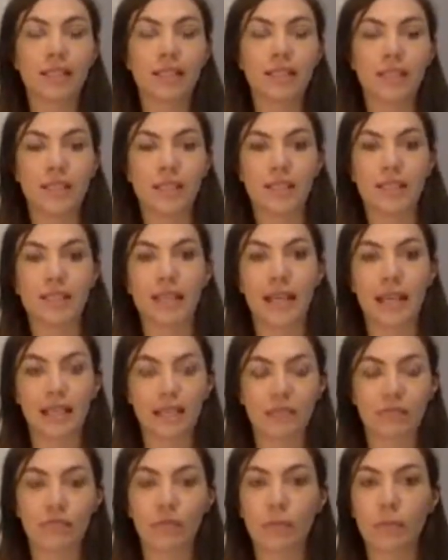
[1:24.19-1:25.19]
Just as
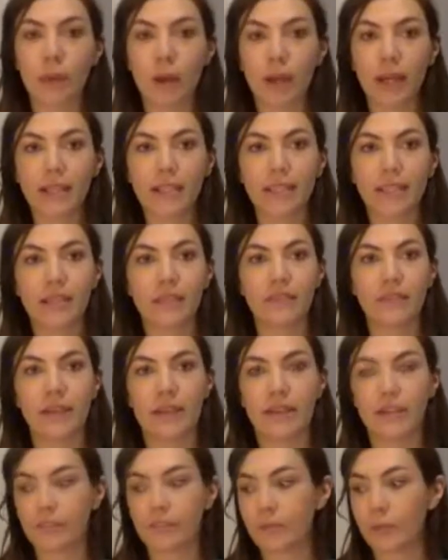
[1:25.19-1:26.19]
a reminder for
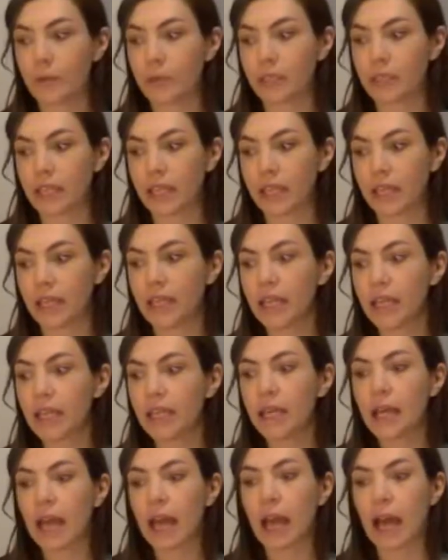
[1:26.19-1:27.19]
everybody,
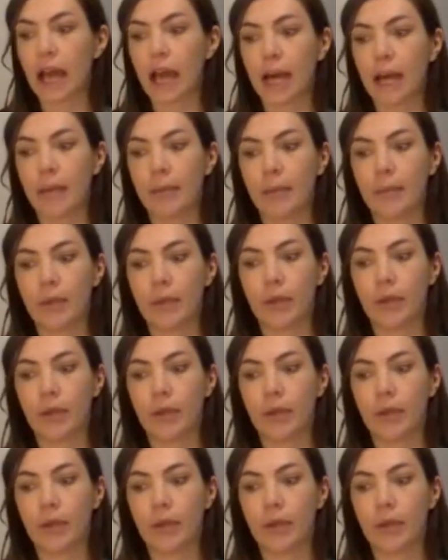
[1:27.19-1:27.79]
um,